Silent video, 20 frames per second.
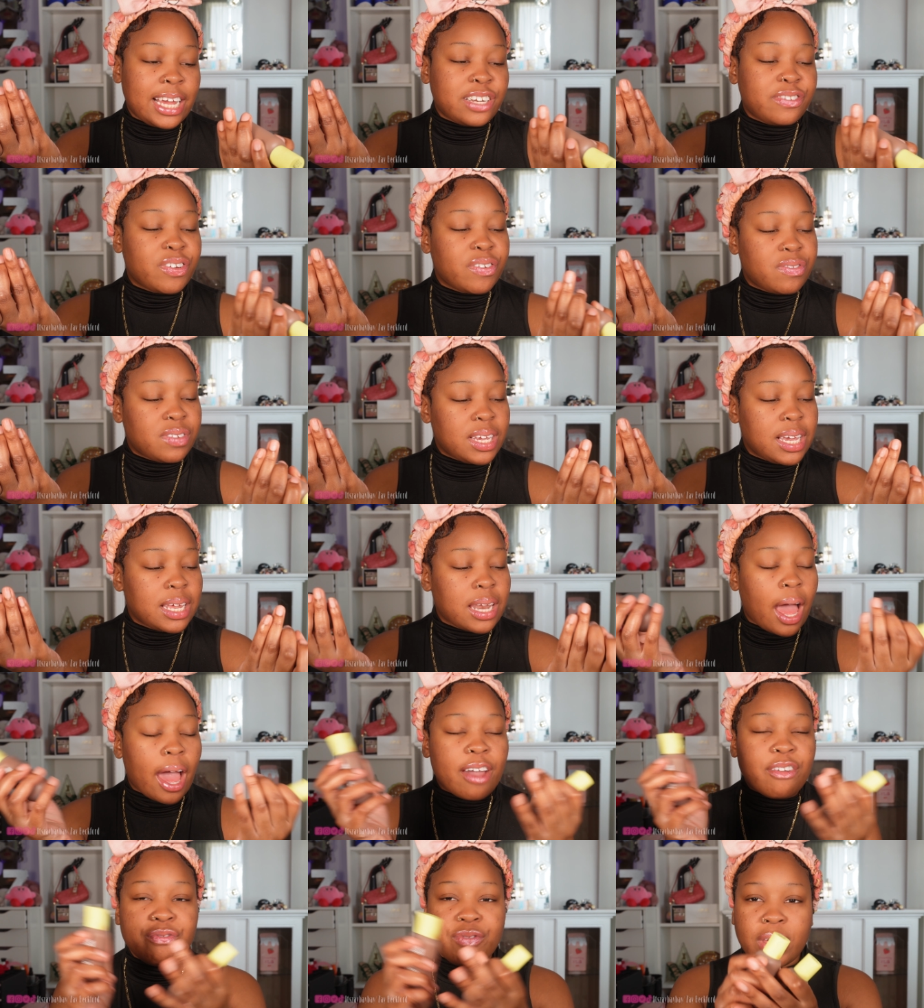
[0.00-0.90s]
H15.
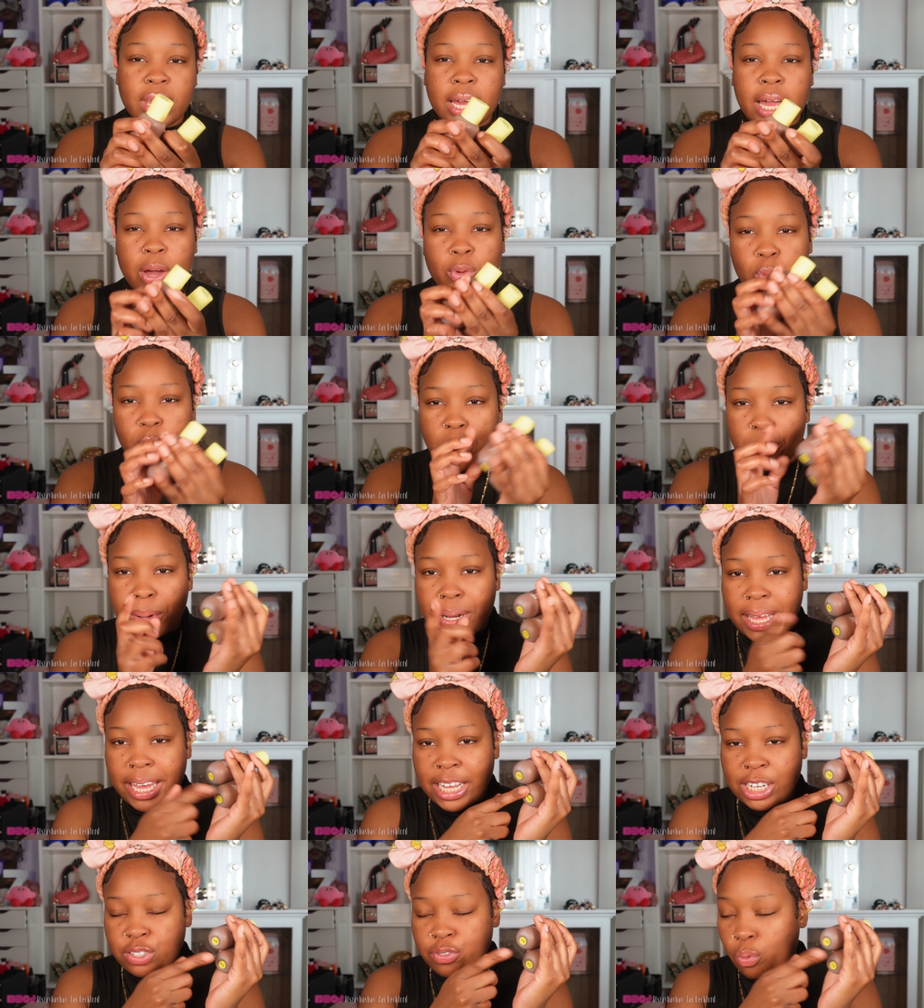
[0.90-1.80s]
I feel like I would have been
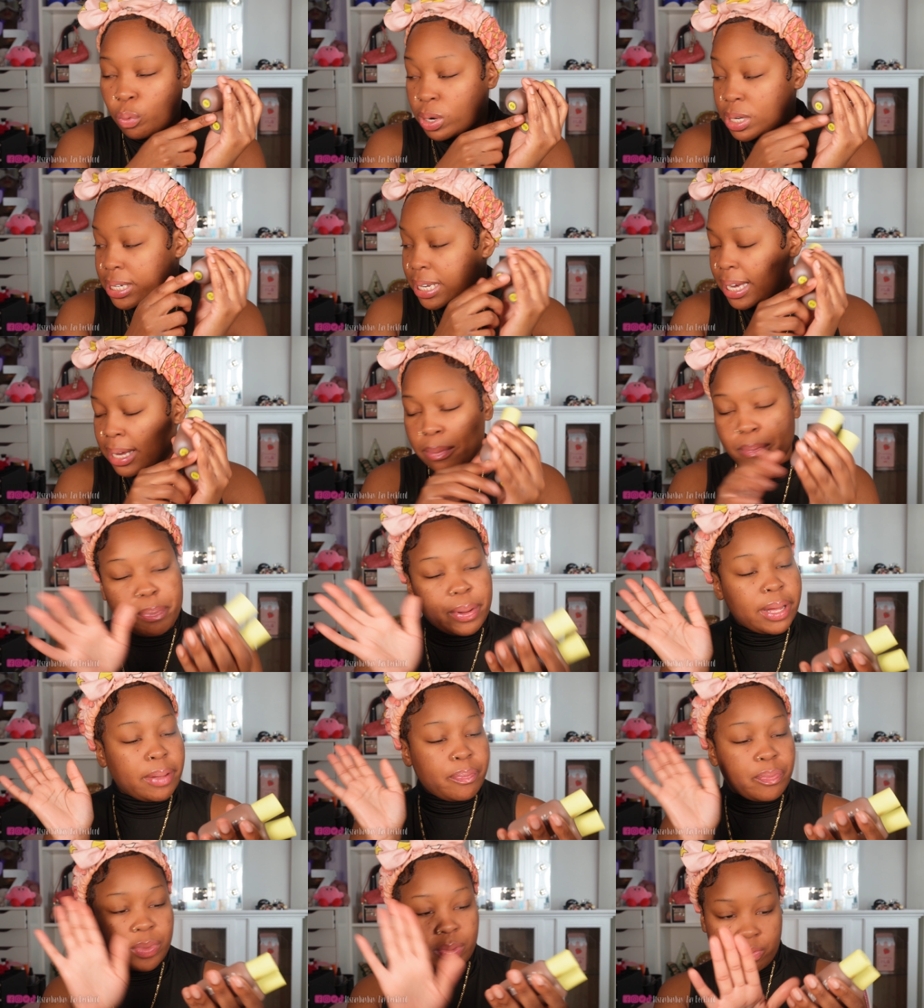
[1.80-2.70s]
H14,
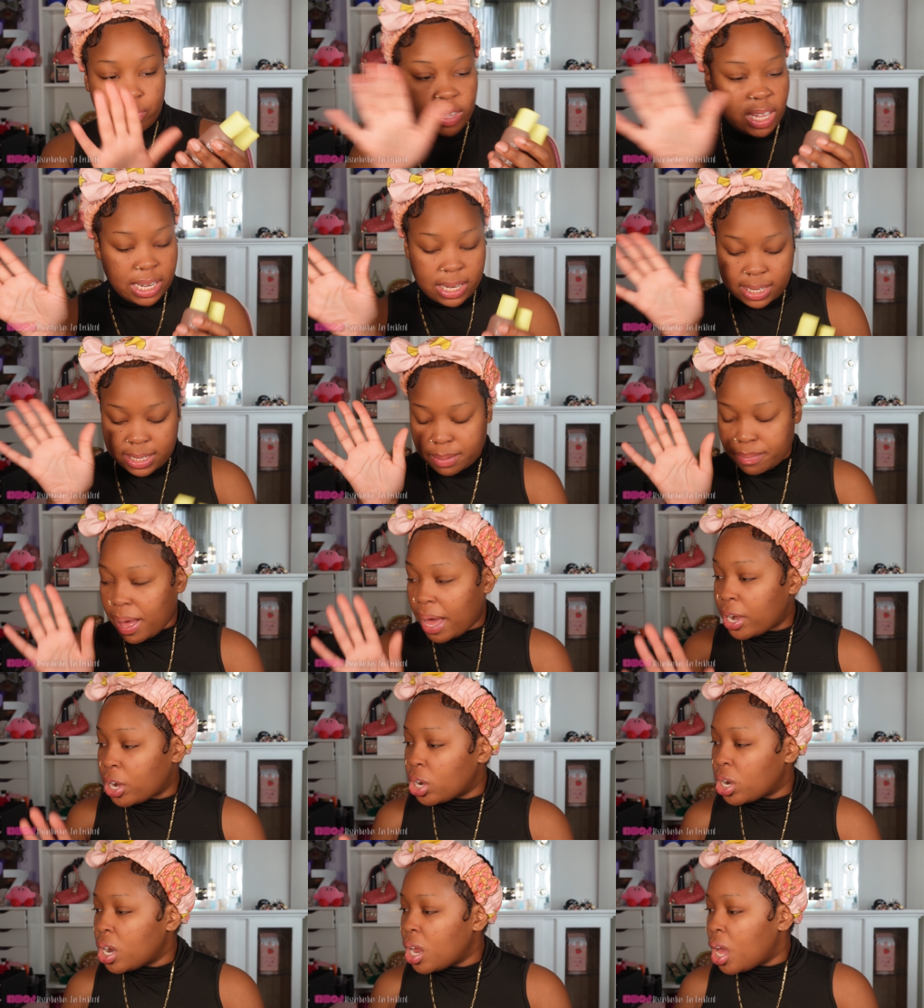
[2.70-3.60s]
but it doesn't
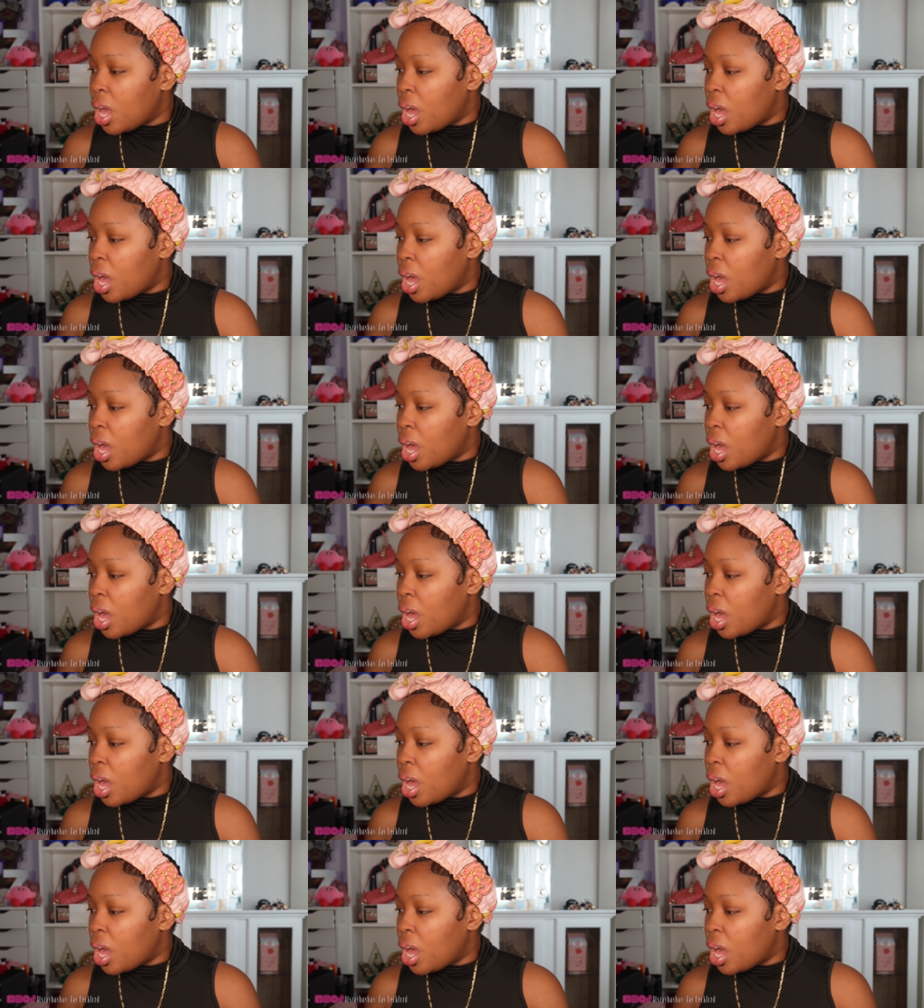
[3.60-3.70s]
matter.